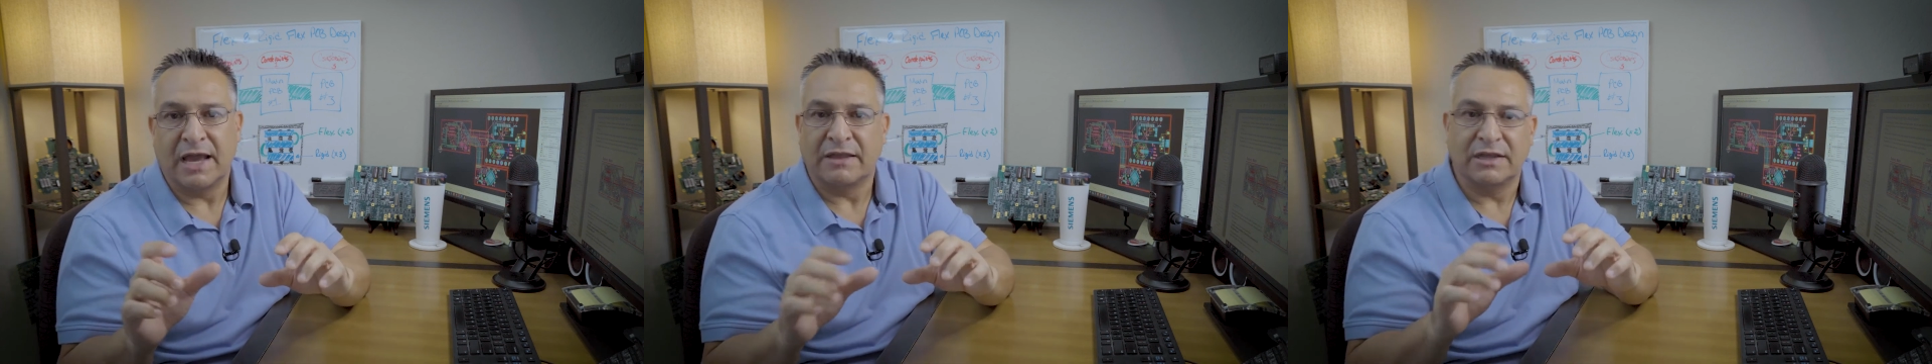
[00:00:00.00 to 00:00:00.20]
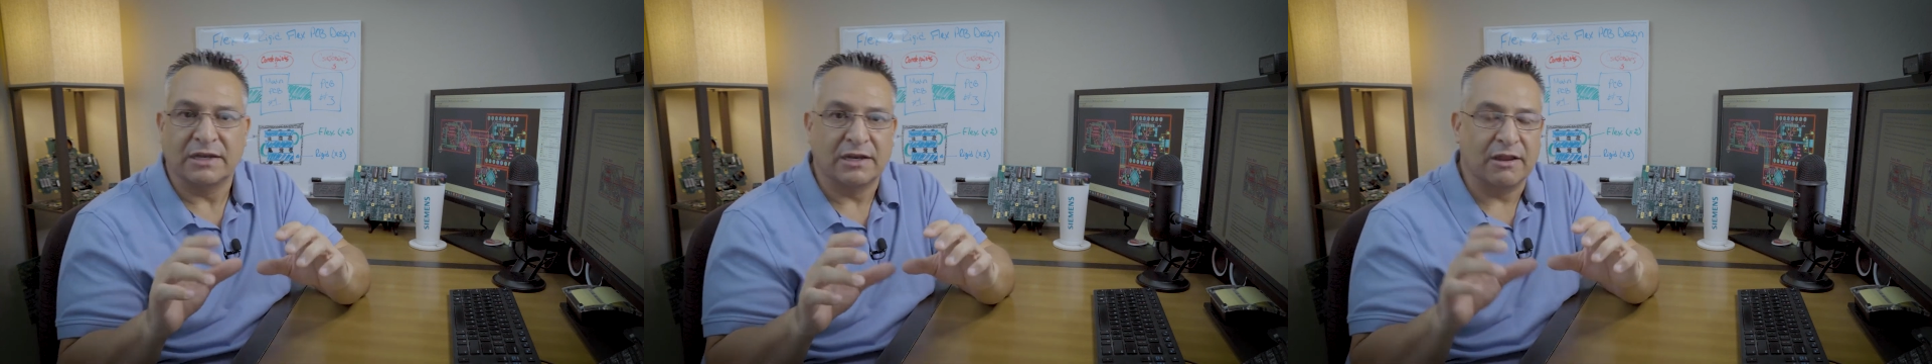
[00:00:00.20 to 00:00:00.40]

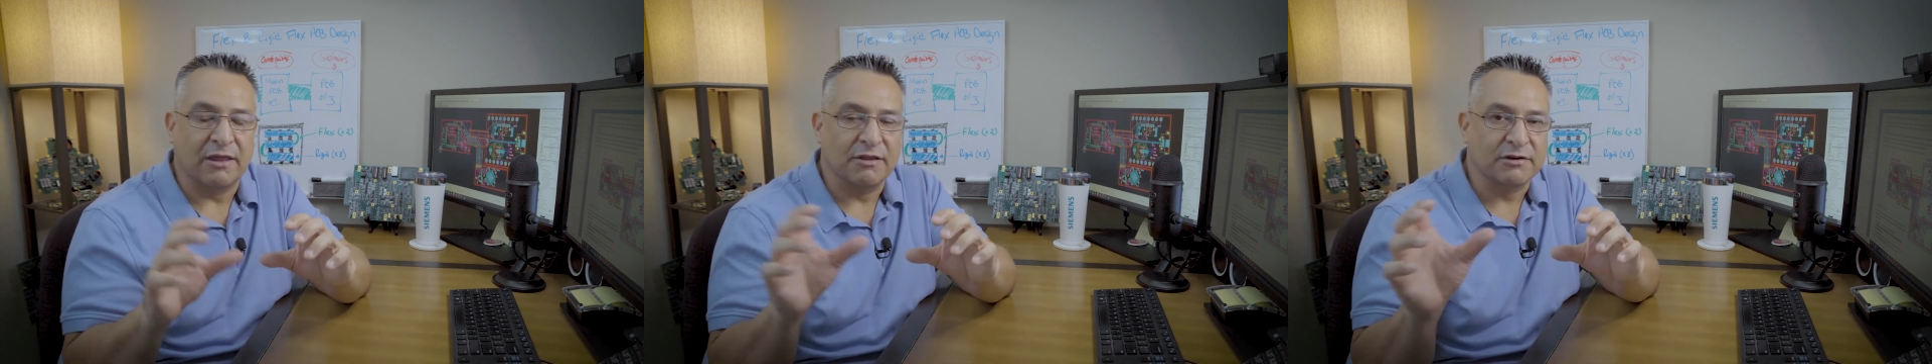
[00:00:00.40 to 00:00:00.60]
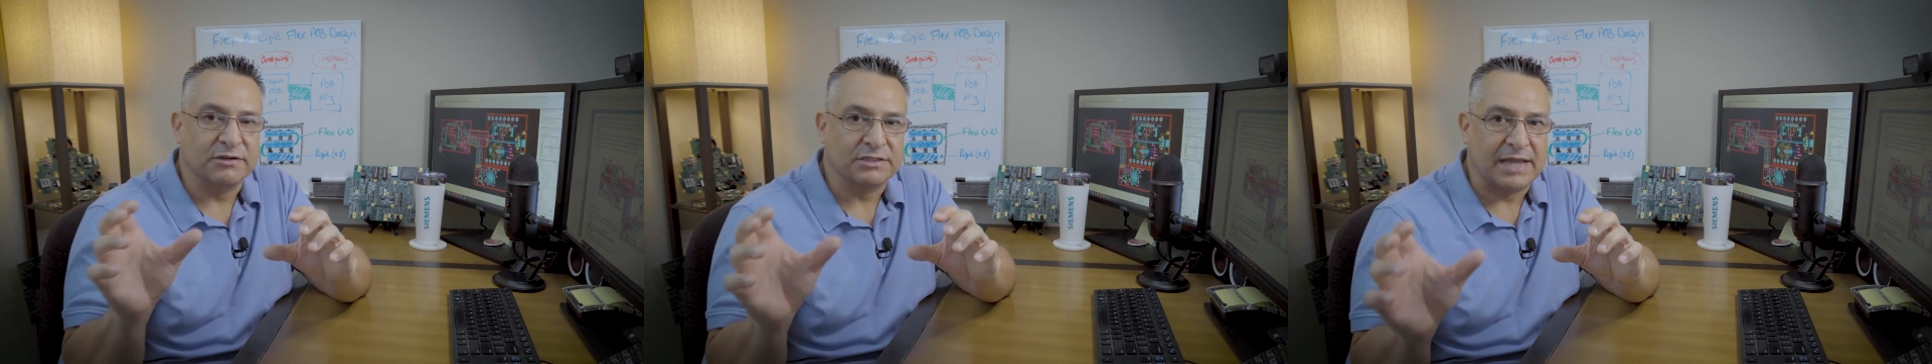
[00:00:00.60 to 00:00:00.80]
and then
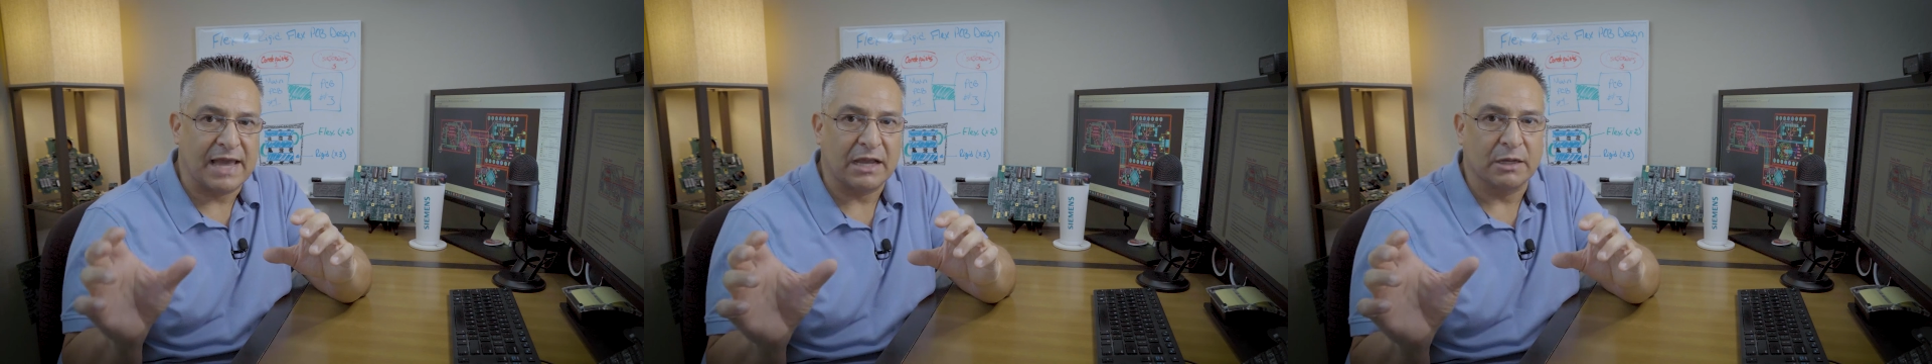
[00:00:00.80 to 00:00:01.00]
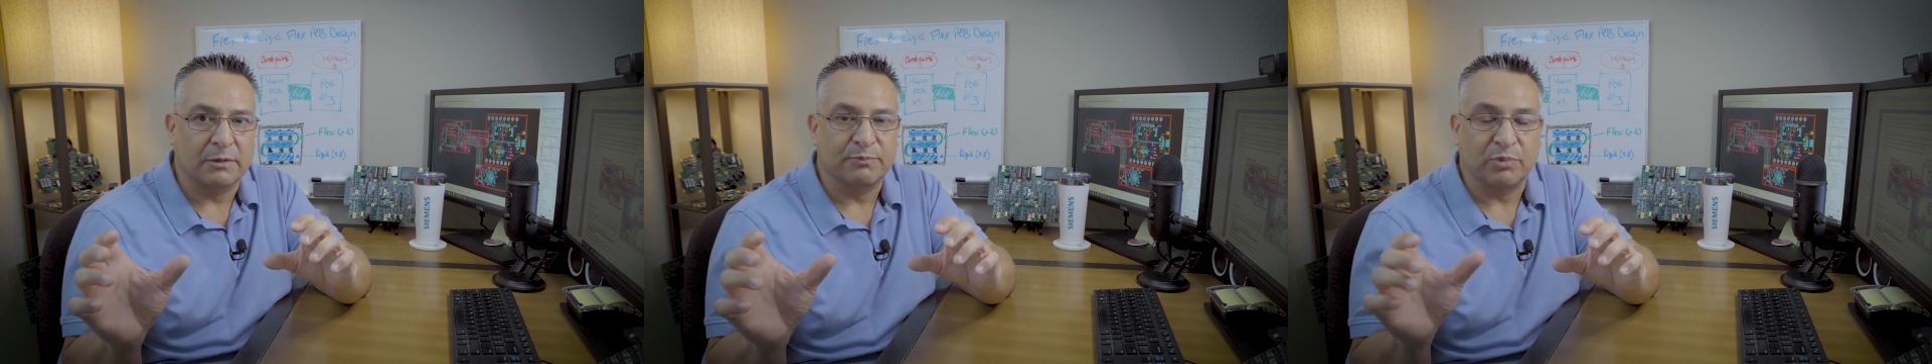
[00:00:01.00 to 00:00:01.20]
another
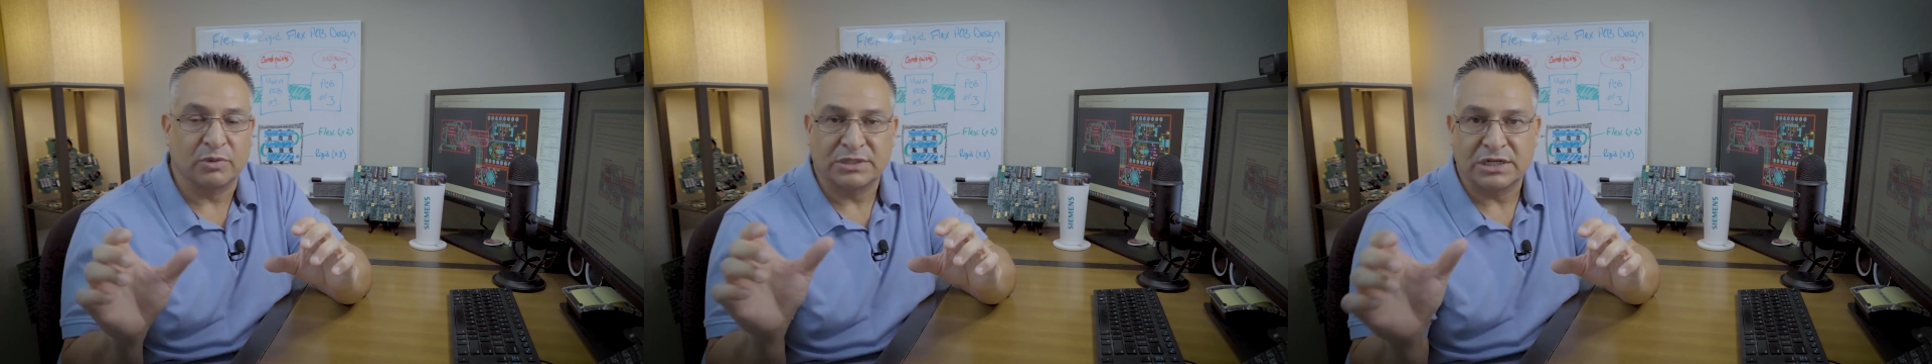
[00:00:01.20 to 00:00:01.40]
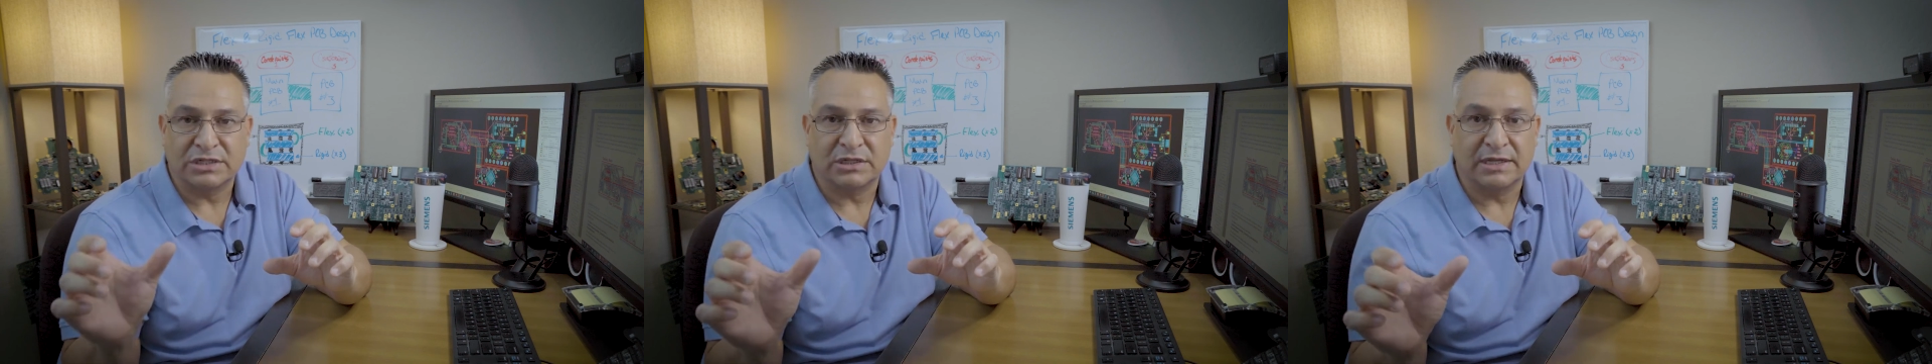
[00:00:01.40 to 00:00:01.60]
stack-up
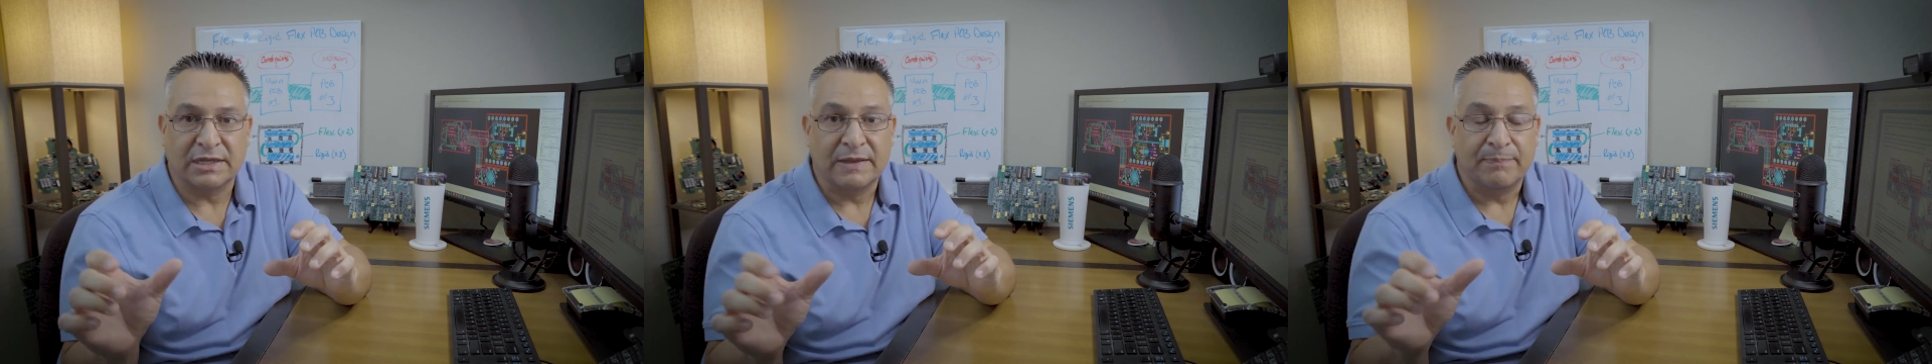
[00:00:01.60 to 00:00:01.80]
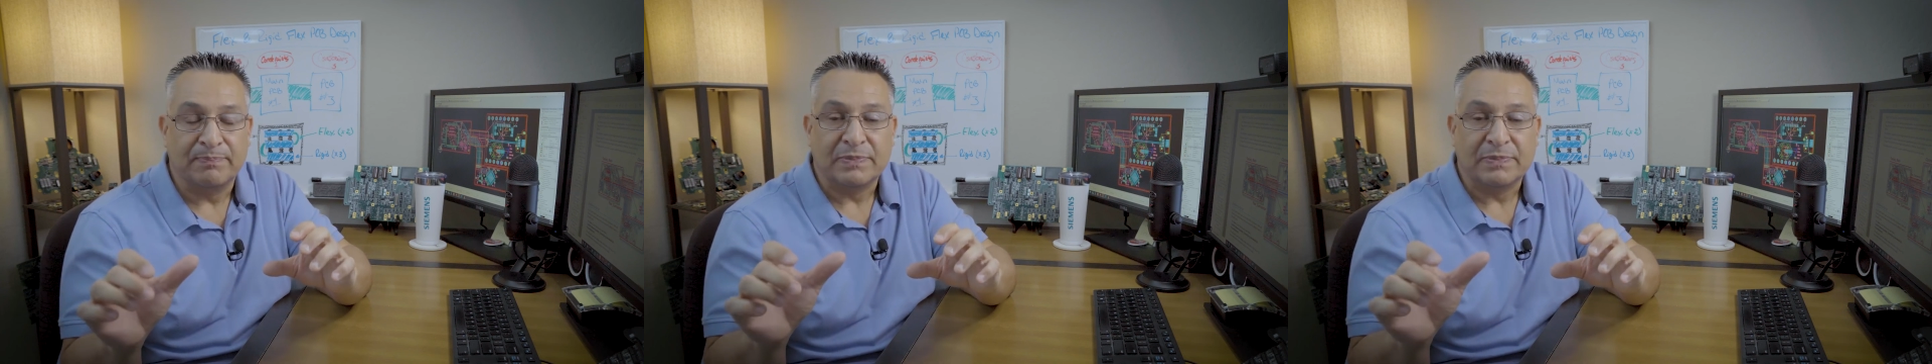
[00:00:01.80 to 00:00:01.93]
potentially